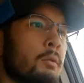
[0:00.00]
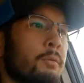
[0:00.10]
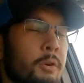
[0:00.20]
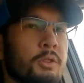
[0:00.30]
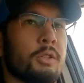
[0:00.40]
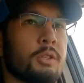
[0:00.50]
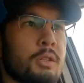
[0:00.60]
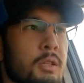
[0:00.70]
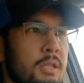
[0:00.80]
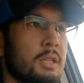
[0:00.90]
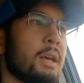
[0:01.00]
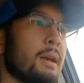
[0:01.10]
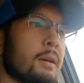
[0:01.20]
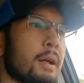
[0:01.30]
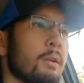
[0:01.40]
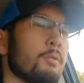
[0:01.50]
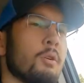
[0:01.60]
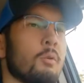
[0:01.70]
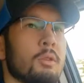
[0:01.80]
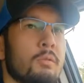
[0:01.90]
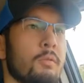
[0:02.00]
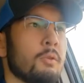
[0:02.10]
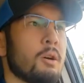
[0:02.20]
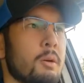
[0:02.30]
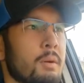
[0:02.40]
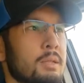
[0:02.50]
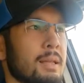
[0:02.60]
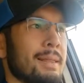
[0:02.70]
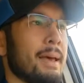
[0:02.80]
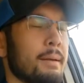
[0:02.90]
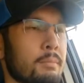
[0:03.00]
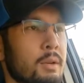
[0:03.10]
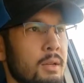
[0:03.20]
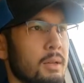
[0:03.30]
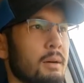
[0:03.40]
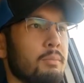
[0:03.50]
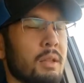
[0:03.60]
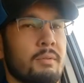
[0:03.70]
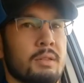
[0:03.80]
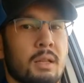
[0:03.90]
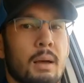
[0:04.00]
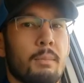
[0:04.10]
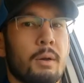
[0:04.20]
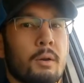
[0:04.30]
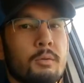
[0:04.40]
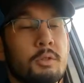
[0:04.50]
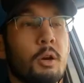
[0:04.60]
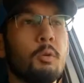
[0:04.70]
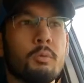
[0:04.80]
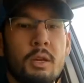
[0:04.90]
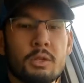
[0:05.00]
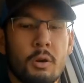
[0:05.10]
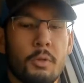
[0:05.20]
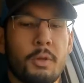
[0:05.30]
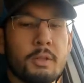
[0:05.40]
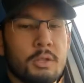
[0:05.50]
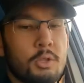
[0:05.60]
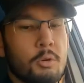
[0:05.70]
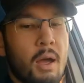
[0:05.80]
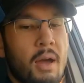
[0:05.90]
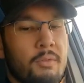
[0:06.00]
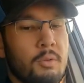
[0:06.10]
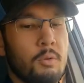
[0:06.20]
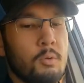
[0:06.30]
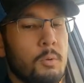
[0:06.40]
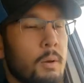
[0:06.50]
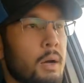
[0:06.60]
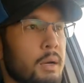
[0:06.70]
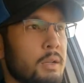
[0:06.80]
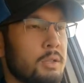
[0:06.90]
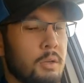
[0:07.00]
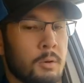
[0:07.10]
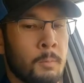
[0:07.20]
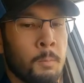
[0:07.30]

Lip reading: Versus the Sienna, and I don't know what the fuel economy is on that. I believe it's a lot better. So these are all things that you have to consider.